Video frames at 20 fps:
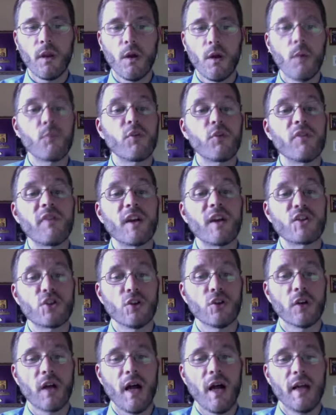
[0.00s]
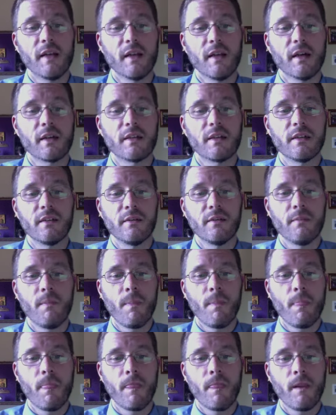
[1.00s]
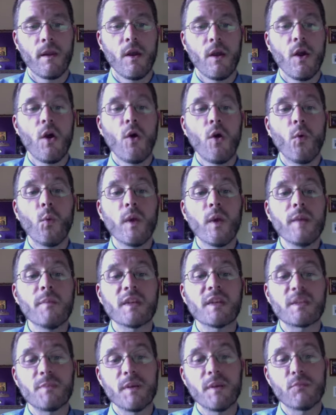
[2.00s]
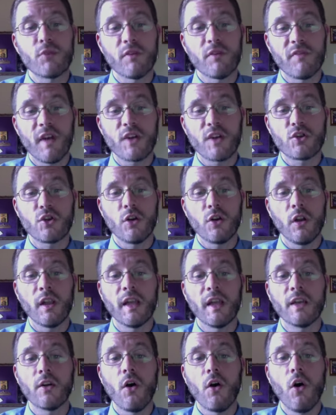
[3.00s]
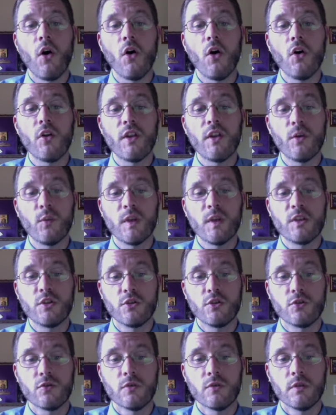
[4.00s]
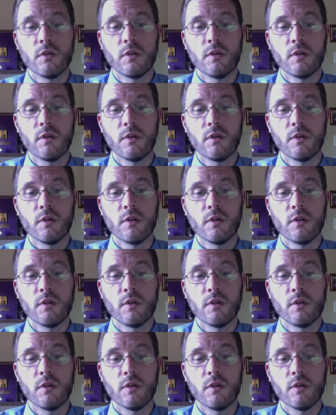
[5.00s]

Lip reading: Professional conduct. We must be professional in all that we do,